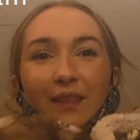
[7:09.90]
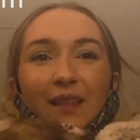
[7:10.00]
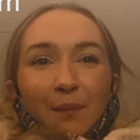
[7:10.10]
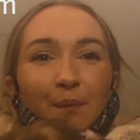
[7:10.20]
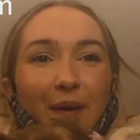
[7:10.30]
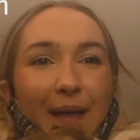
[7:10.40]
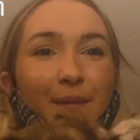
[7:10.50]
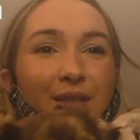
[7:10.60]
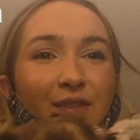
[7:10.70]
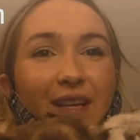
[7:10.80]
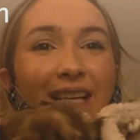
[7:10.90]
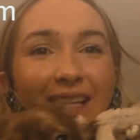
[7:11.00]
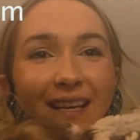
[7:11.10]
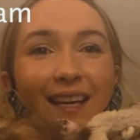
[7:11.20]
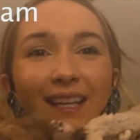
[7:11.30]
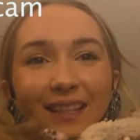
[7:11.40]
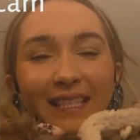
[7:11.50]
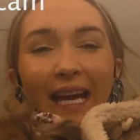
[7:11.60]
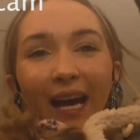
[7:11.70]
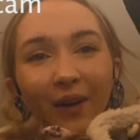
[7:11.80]
the babies are ready to hit the
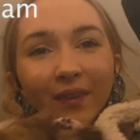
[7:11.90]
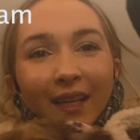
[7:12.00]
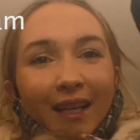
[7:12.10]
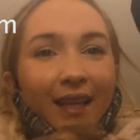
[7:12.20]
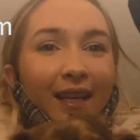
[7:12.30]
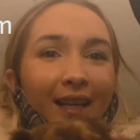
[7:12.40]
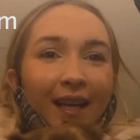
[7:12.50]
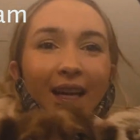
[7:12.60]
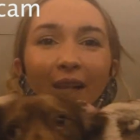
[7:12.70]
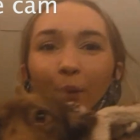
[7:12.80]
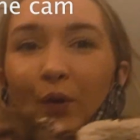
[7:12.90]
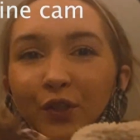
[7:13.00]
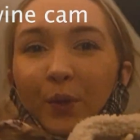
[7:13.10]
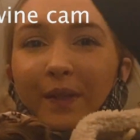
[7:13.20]
town. Won't you